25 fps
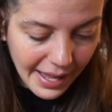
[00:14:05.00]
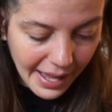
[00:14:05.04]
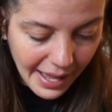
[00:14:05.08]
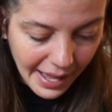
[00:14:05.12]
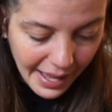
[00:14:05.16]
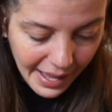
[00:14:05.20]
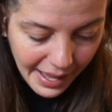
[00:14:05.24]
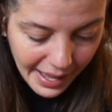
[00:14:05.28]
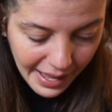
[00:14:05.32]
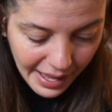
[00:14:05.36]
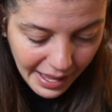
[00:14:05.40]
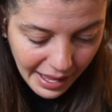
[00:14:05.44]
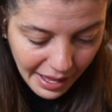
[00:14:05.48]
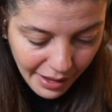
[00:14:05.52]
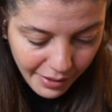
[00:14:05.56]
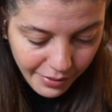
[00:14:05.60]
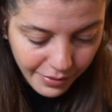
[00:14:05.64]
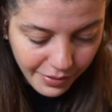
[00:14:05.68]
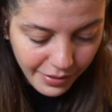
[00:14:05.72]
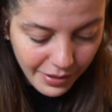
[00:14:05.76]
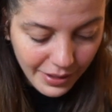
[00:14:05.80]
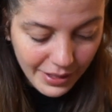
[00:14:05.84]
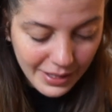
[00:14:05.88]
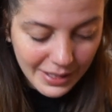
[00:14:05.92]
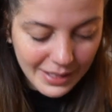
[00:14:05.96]
have,
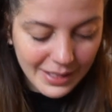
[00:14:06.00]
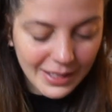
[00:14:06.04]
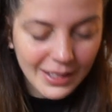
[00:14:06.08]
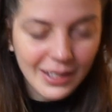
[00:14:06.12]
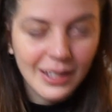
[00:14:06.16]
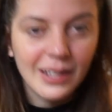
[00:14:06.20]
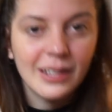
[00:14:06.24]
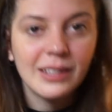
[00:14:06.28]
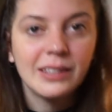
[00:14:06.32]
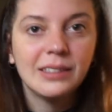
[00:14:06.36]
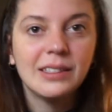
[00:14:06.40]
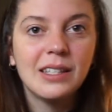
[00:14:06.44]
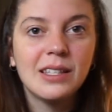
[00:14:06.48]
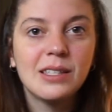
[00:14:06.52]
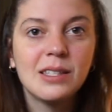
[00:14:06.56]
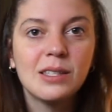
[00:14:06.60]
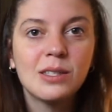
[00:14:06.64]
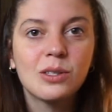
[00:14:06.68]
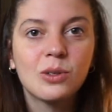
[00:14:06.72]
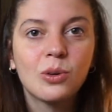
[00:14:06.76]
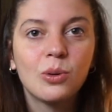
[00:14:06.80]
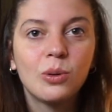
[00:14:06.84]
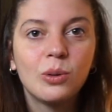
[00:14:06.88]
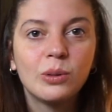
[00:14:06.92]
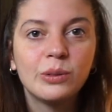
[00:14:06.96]
this is
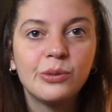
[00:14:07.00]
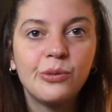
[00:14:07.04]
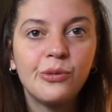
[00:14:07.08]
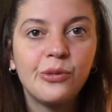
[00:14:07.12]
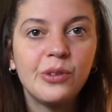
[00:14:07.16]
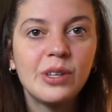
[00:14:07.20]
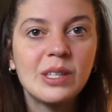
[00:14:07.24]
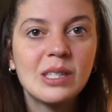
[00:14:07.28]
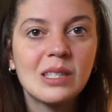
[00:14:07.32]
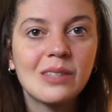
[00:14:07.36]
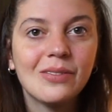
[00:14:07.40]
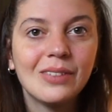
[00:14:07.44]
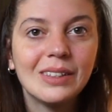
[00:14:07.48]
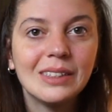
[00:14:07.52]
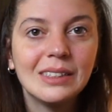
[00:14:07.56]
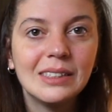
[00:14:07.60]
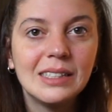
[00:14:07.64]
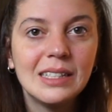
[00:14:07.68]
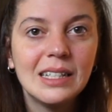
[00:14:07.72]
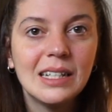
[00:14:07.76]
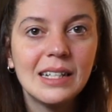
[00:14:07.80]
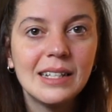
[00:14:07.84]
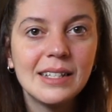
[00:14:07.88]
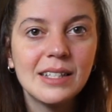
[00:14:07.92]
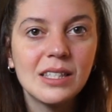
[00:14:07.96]
called
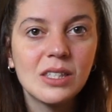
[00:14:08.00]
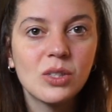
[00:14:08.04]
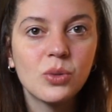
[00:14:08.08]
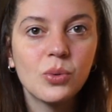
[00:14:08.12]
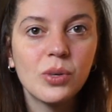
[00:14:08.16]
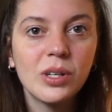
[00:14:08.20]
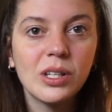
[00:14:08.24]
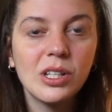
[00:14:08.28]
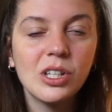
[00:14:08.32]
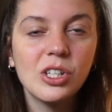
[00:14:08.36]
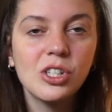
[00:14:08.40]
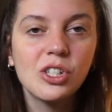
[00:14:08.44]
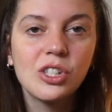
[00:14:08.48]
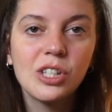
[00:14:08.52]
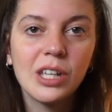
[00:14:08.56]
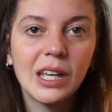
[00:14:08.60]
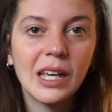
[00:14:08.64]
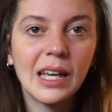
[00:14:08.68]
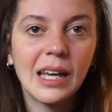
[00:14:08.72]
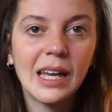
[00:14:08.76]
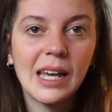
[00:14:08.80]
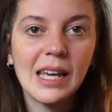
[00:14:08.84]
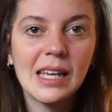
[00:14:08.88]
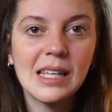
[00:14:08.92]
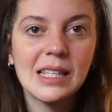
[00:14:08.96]
Fissventil in Swedish, in
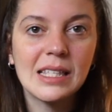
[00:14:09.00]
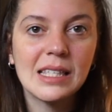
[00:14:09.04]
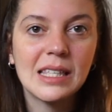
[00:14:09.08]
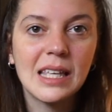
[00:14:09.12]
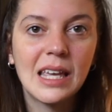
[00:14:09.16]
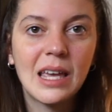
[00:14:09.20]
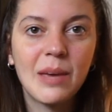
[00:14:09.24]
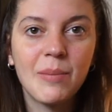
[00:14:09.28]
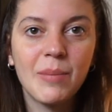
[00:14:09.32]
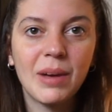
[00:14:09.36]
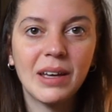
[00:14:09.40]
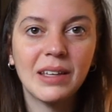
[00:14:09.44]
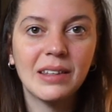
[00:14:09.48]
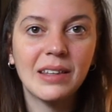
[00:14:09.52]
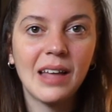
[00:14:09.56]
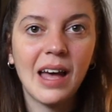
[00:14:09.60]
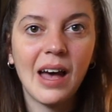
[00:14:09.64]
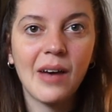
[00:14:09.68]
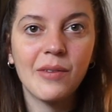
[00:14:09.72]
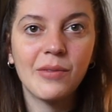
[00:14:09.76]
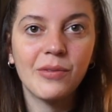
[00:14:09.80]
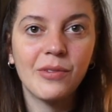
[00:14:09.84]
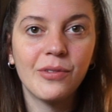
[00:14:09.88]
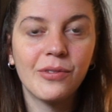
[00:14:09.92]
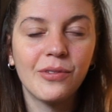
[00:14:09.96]
case he might
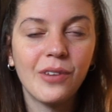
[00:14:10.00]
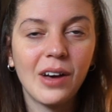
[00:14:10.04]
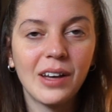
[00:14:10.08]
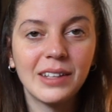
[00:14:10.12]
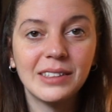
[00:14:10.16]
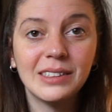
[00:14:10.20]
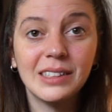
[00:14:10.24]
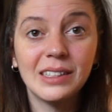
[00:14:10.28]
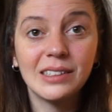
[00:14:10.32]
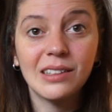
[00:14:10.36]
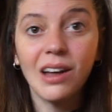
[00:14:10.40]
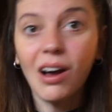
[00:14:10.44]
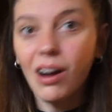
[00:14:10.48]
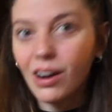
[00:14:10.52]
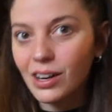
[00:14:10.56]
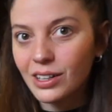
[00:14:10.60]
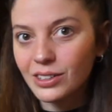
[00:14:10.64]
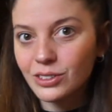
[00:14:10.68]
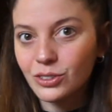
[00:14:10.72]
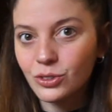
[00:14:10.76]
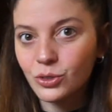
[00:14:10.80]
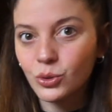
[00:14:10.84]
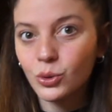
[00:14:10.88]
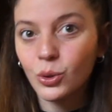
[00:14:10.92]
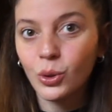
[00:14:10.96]
find it hard
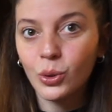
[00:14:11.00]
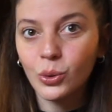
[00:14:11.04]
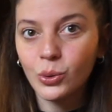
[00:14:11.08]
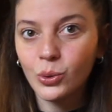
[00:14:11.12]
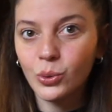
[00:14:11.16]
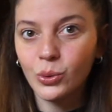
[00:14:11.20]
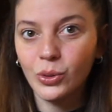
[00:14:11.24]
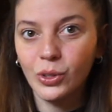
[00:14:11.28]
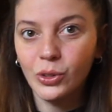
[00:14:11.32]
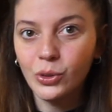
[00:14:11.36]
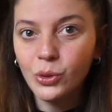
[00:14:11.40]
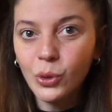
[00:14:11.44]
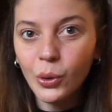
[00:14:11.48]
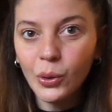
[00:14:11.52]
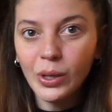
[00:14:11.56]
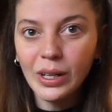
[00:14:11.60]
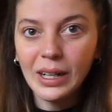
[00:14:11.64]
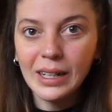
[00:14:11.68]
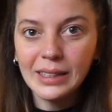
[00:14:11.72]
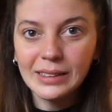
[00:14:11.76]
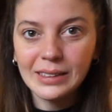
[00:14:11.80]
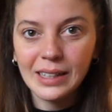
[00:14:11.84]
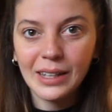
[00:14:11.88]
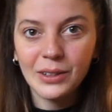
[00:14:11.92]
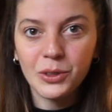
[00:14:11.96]
to go to the
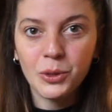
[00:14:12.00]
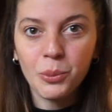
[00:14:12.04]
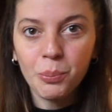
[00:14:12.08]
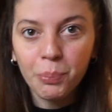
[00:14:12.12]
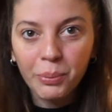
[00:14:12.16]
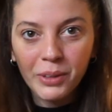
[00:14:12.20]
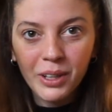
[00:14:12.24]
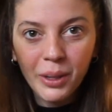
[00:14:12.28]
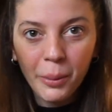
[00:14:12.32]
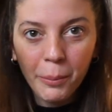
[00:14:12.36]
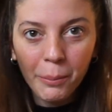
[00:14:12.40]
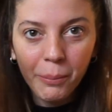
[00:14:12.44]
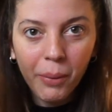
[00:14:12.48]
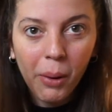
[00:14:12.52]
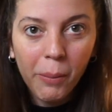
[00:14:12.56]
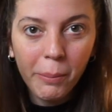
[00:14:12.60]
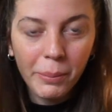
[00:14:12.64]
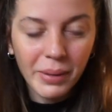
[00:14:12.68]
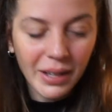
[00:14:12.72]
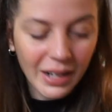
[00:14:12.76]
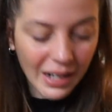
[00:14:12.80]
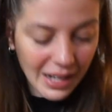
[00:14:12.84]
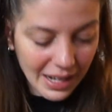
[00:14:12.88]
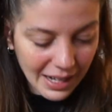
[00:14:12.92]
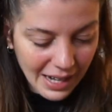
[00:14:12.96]
toilet, then you pop
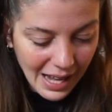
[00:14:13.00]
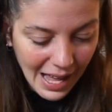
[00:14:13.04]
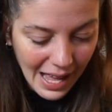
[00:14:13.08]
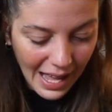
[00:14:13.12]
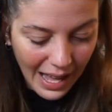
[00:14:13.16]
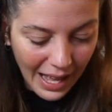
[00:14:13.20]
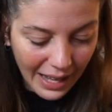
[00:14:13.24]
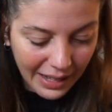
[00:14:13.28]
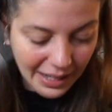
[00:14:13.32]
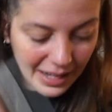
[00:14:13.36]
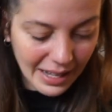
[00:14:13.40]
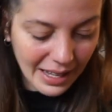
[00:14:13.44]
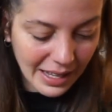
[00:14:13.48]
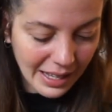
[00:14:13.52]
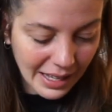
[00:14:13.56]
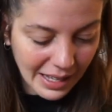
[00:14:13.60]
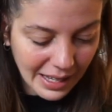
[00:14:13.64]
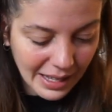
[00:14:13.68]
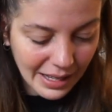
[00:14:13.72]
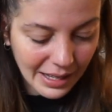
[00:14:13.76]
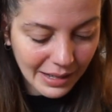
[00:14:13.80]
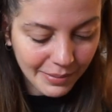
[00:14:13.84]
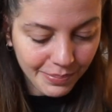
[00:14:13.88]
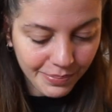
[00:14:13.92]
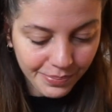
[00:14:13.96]
it in and
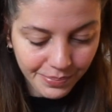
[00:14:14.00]
he